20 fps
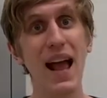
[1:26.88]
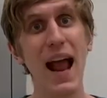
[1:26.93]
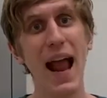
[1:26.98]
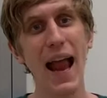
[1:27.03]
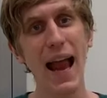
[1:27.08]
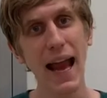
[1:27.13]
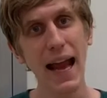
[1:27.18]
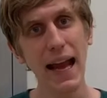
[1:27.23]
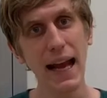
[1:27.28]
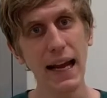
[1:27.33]

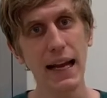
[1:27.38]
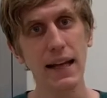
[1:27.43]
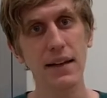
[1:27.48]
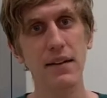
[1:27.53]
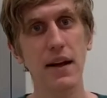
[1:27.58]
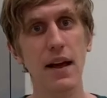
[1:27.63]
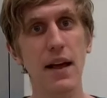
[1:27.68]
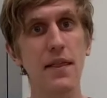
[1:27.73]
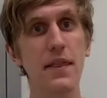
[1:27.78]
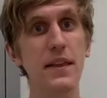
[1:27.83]
and
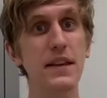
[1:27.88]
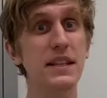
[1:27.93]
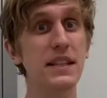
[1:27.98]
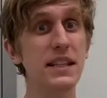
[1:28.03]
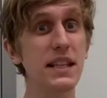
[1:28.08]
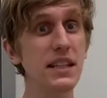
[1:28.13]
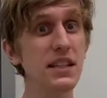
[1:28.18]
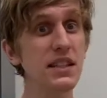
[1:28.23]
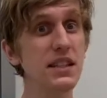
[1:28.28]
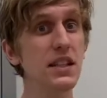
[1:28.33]
the
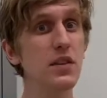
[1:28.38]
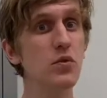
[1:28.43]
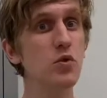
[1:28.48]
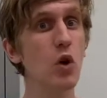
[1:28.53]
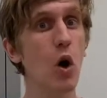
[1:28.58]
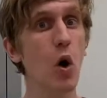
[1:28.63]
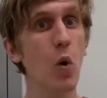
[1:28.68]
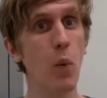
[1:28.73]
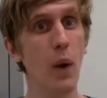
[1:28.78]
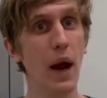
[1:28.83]
distance
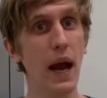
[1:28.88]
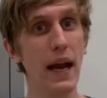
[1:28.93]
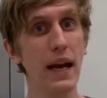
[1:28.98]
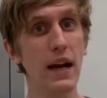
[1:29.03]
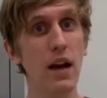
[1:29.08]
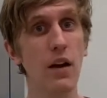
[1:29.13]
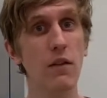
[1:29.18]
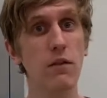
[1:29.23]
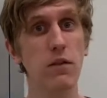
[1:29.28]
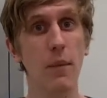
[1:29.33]
away
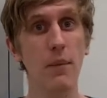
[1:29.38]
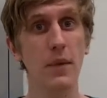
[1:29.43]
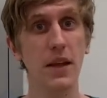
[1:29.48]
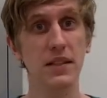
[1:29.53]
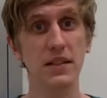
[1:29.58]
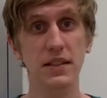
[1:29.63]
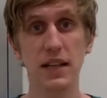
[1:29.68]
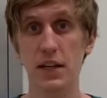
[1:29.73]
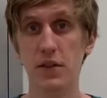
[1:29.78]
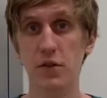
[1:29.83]
from the
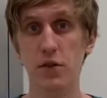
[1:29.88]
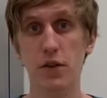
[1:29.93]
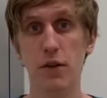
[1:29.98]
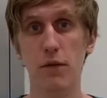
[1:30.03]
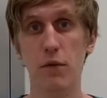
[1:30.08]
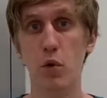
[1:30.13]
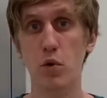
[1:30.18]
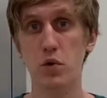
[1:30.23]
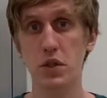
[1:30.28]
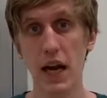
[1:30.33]
center of
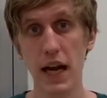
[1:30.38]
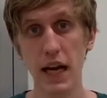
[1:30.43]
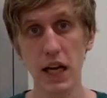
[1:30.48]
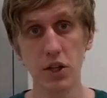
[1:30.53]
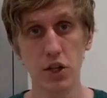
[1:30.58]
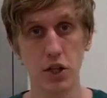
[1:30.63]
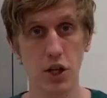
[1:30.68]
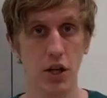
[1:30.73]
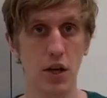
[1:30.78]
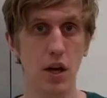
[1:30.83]

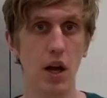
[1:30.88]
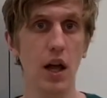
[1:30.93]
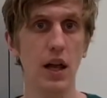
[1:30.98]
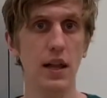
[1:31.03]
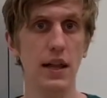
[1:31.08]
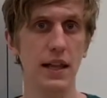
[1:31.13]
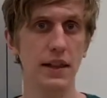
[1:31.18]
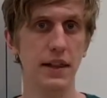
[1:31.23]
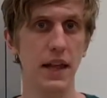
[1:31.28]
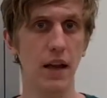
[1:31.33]
rotation
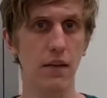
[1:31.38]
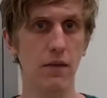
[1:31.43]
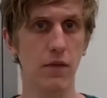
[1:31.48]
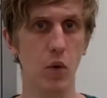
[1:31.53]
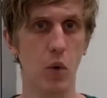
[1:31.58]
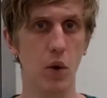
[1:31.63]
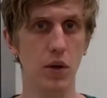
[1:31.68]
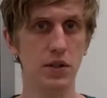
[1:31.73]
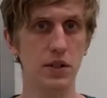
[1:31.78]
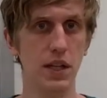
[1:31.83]
that
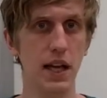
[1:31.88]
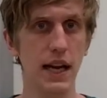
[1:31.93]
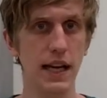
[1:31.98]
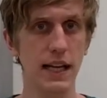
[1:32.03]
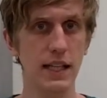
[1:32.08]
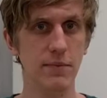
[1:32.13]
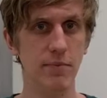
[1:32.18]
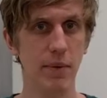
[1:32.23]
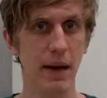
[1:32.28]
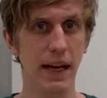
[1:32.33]
force is
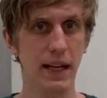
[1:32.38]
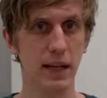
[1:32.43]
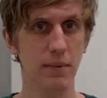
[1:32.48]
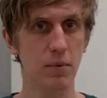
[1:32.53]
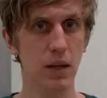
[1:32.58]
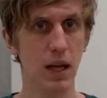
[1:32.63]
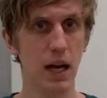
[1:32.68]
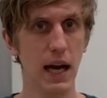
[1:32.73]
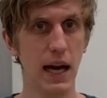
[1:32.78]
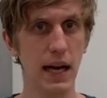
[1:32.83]
being
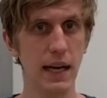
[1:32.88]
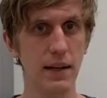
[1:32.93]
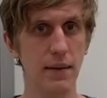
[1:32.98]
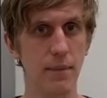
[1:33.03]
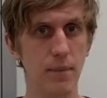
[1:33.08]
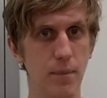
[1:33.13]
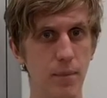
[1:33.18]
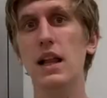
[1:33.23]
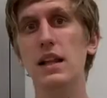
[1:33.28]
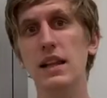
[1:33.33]
applied.
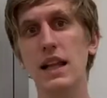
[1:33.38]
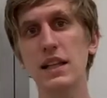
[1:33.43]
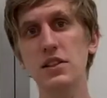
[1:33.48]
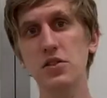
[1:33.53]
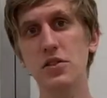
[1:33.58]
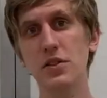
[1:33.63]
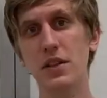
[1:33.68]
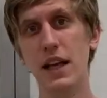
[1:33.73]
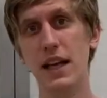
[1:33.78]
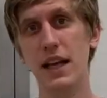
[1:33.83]
Let's
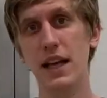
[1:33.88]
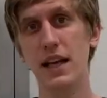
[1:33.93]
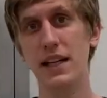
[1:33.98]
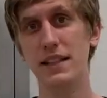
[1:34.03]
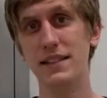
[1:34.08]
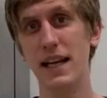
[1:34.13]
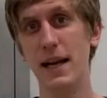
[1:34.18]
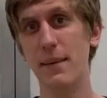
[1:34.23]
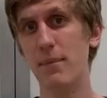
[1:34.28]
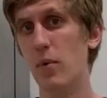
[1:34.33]
look at an
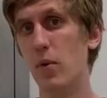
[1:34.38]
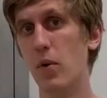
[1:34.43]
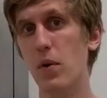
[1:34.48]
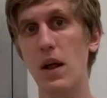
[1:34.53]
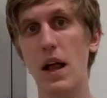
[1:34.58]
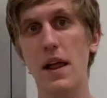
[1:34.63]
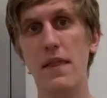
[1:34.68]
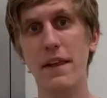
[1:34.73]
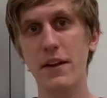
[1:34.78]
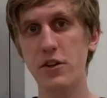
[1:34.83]
example
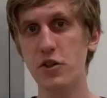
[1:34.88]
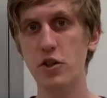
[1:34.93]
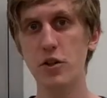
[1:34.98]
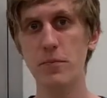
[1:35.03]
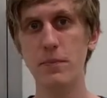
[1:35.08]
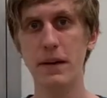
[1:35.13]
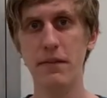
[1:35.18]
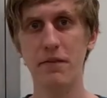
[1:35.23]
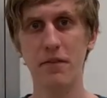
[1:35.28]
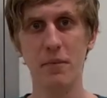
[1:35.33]
that should
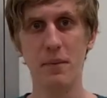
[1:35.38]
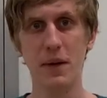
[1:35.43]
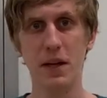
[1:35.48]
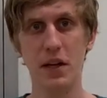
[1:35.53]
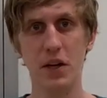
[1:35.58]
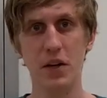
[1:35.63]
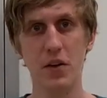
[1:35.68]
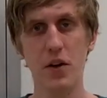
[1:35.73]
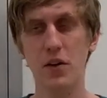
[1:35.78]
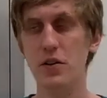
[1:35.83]
be
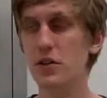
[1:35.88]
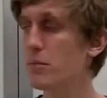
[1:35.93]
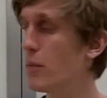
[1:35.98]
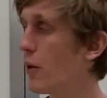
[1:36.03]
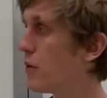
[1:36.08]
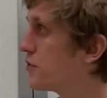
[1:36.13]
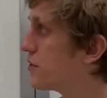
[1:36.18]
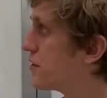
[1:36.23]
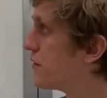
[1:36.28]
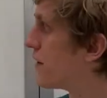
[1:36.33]
familiar to
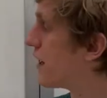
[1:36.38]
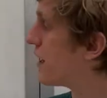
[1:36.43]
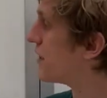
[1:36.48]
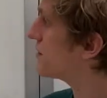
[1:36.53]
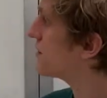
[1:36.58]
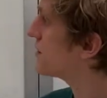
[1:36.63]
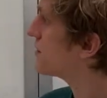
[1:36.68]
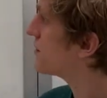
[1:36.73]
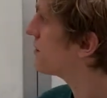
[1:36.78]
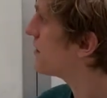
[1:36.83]
most of
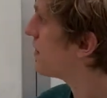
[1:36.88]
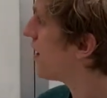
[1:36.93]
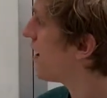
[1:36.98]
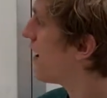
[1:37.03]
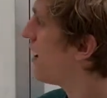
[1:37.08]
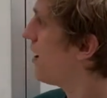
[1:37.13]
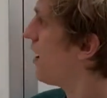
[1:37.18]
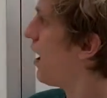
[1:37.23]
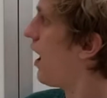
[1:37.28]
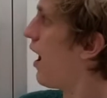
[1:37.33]
us:
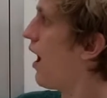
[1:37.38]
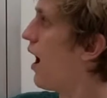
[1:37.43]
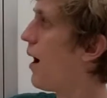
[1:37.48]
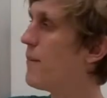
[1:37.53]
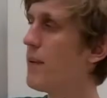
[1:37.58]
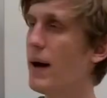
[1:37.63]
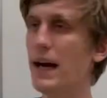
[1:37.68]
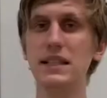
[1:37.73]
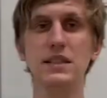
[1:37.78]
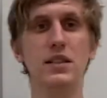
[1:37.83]
a
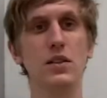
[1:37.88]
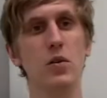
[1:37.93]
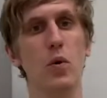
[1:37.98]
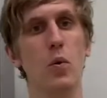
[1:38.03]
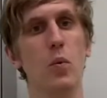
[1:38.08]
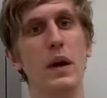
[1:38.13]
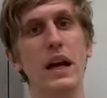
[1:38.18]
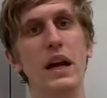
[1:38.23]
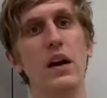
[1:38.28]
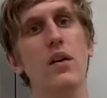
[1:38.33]
bicycle
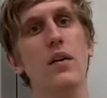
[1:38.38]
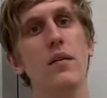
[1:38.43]
wheel.